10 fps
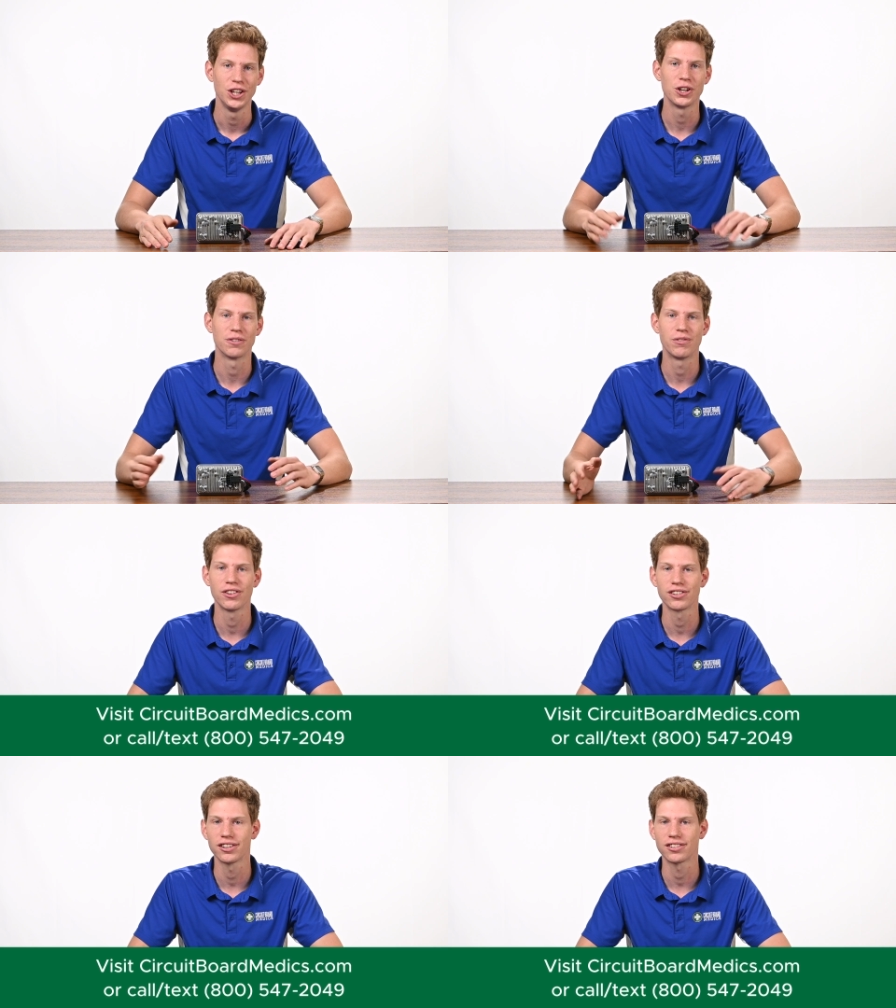you can
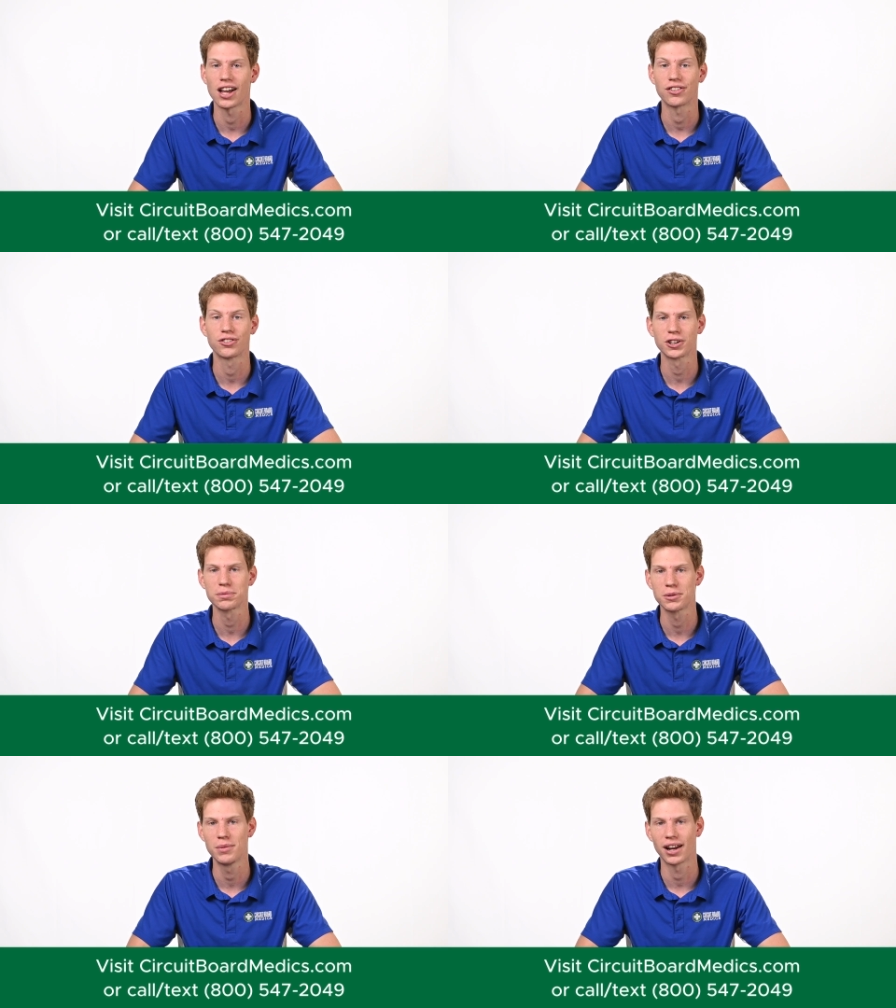visit us at
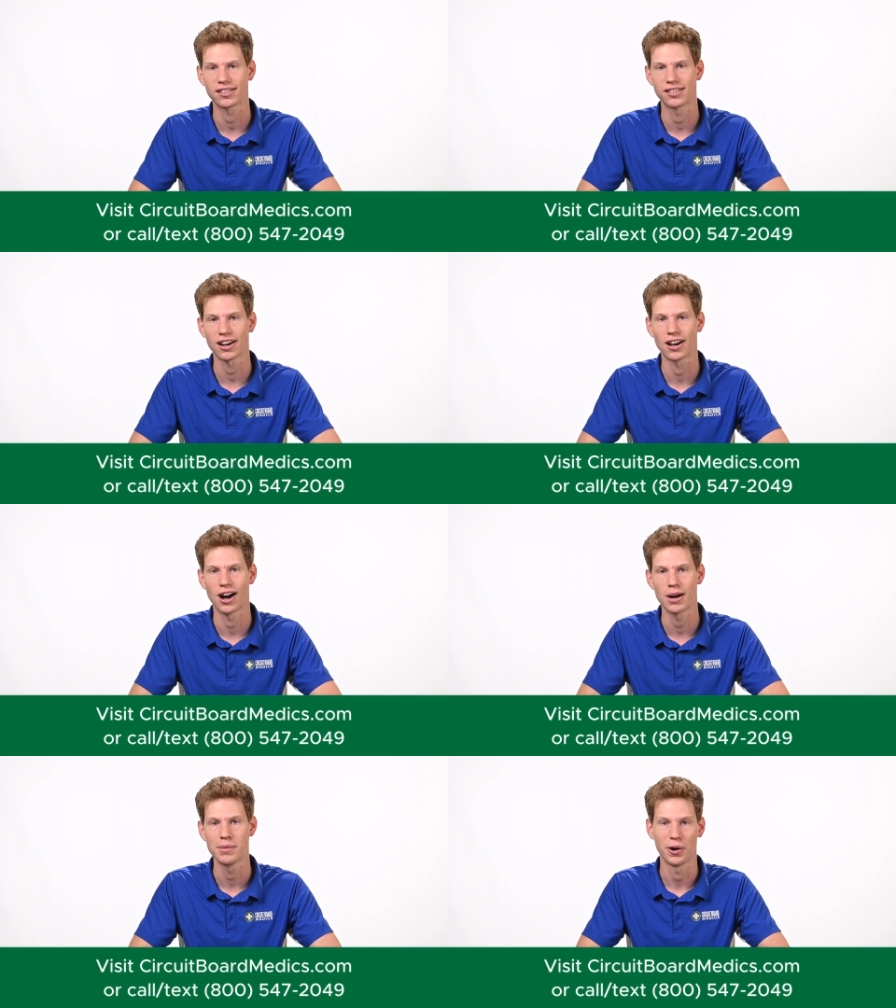
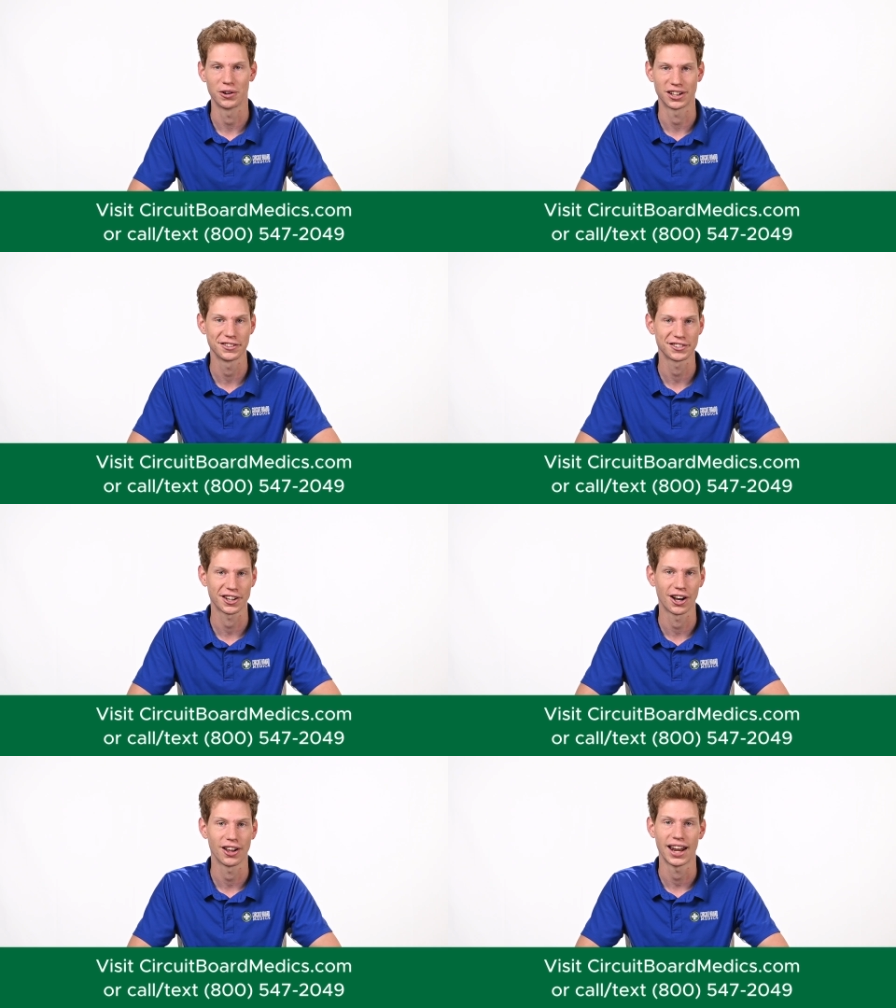circuitboardmedics.com or give us a
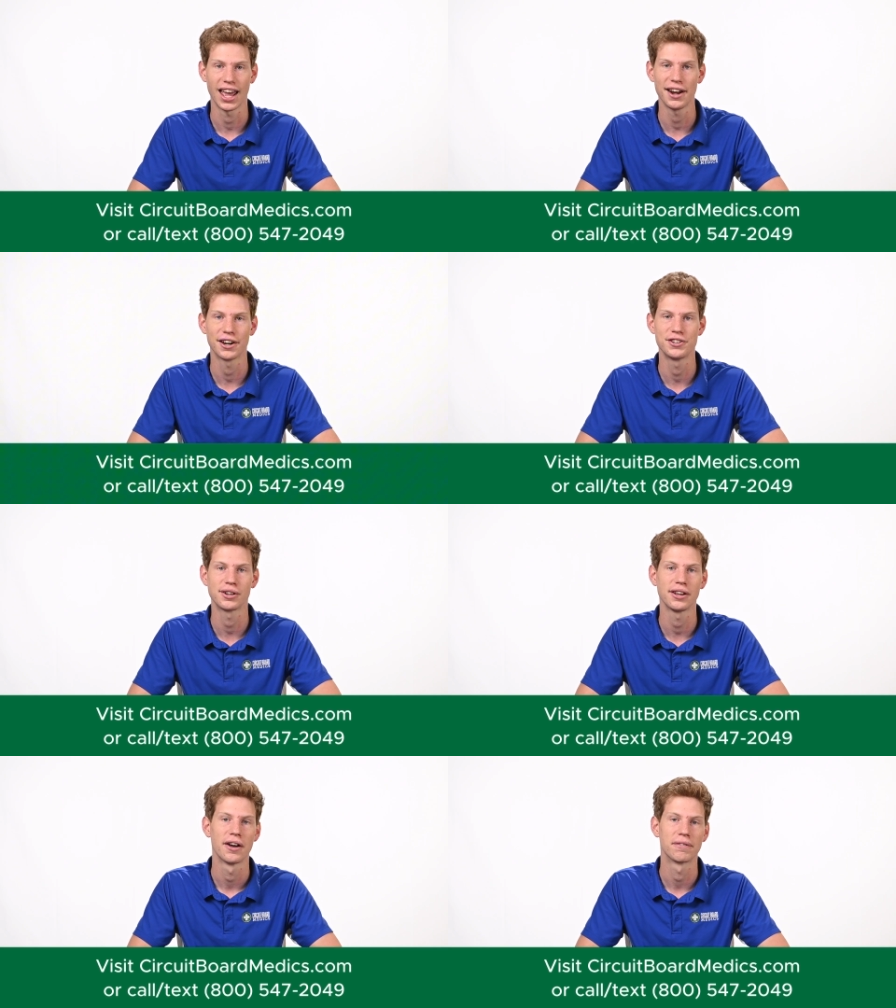call at
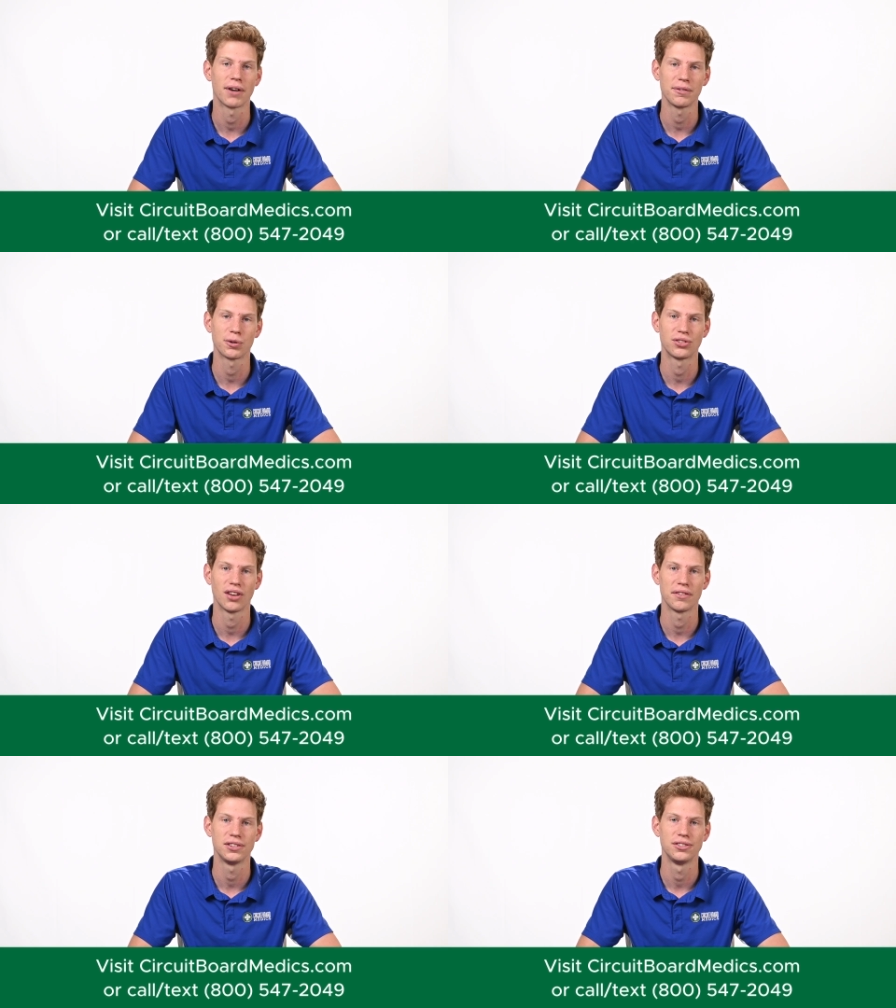
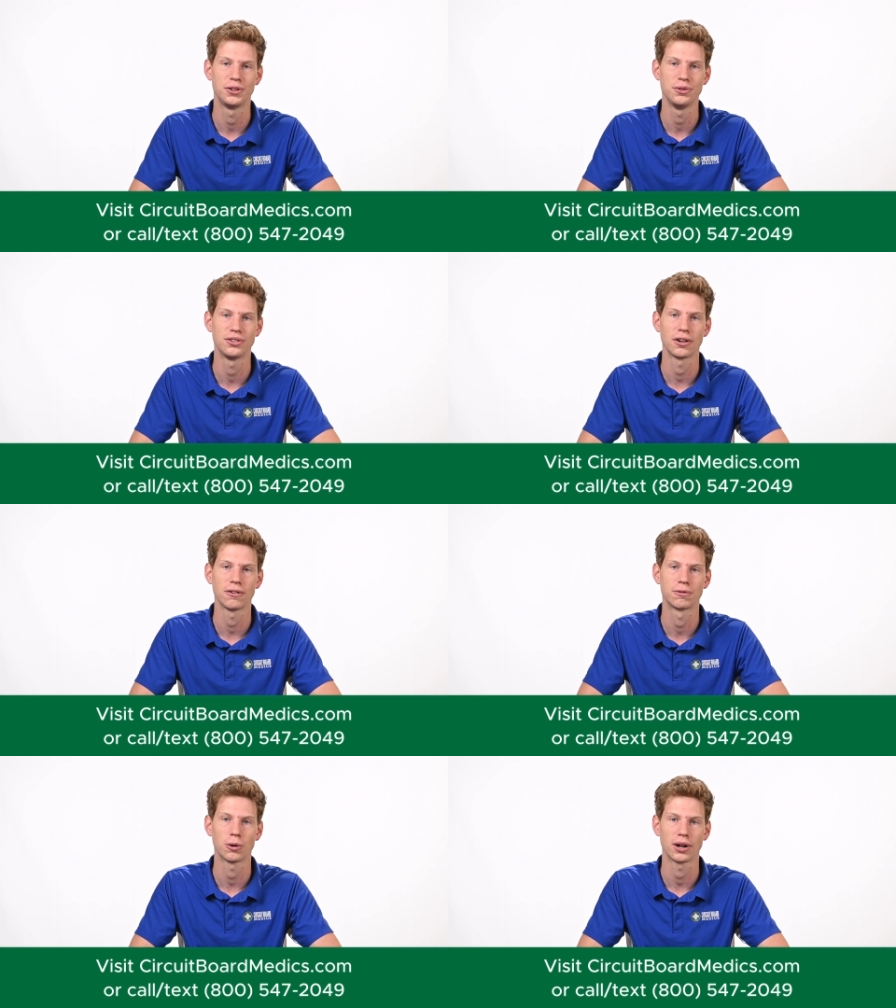
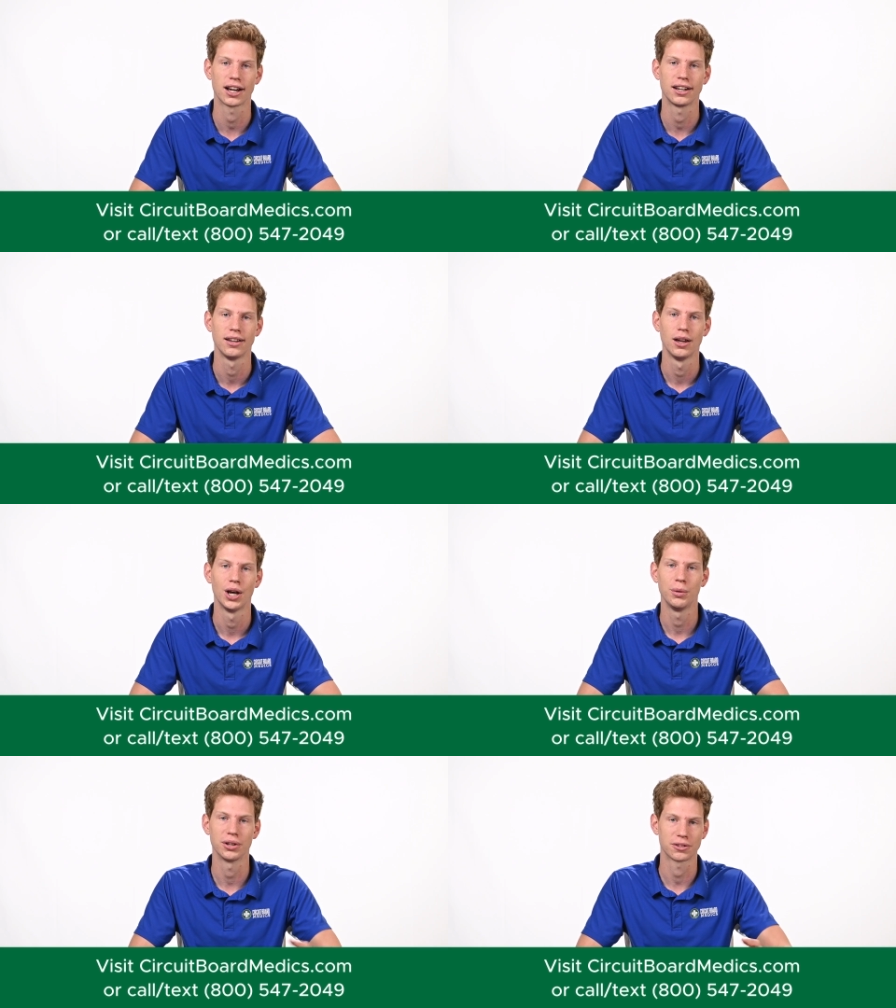800-547-2049.
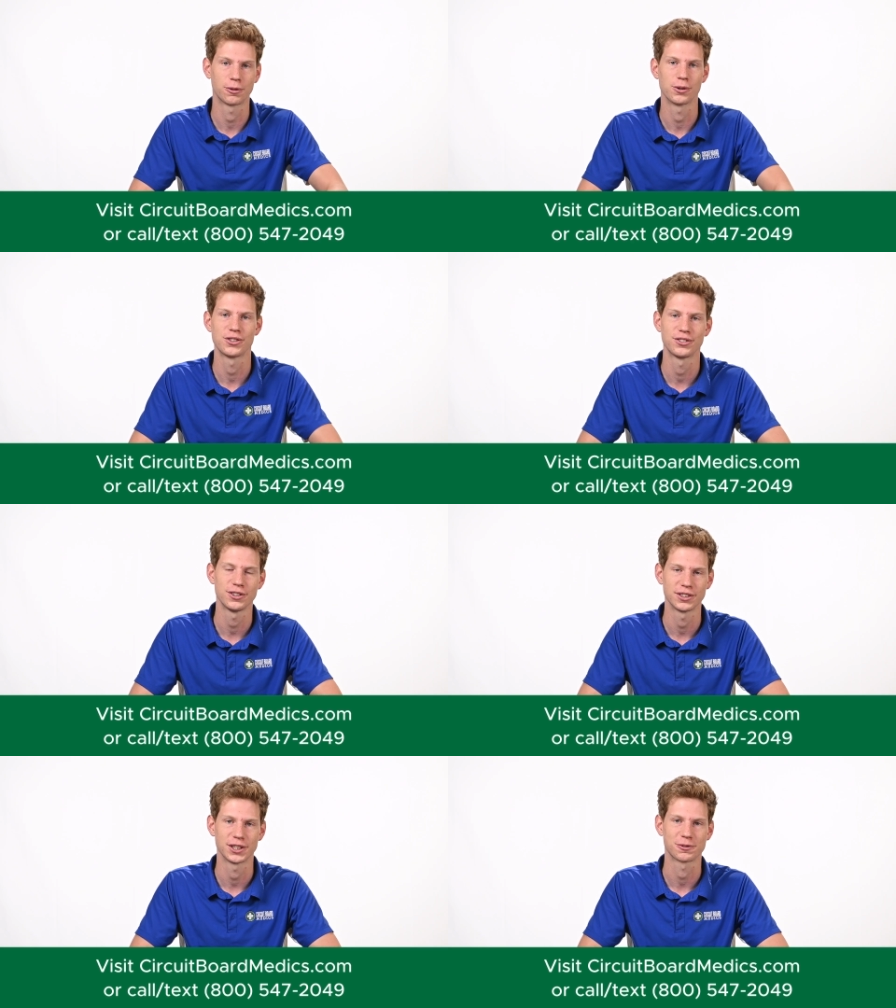We look forward to
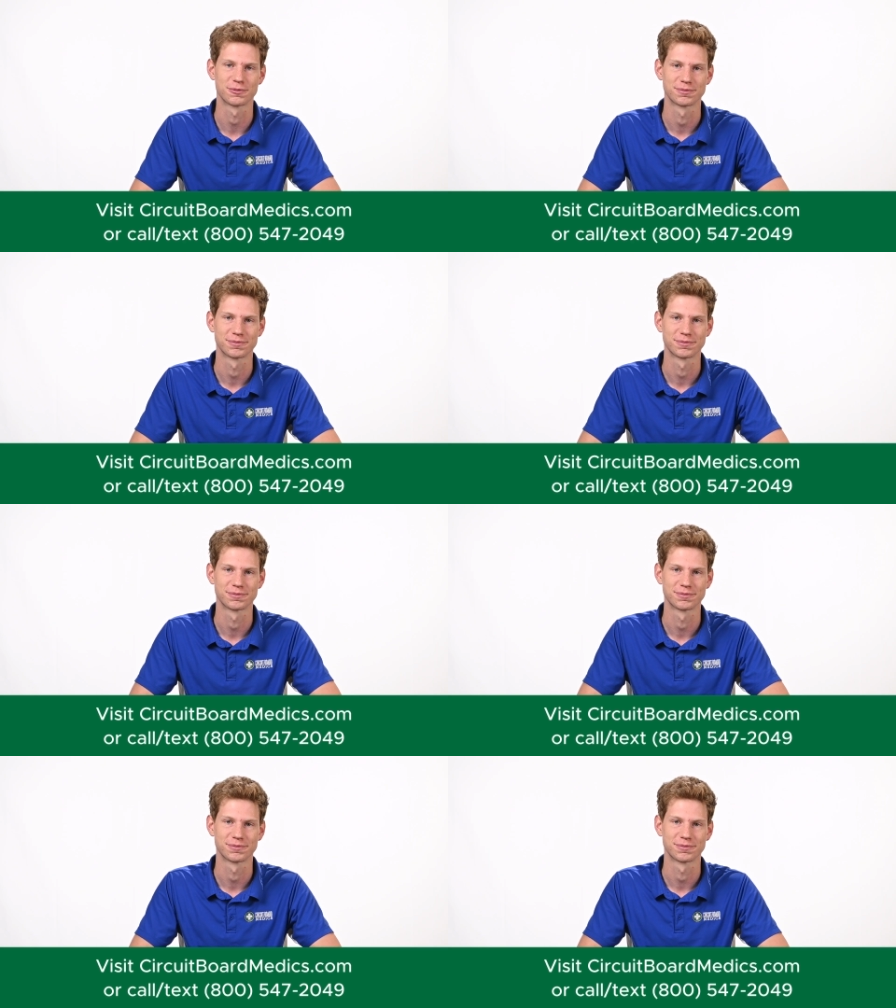serving you.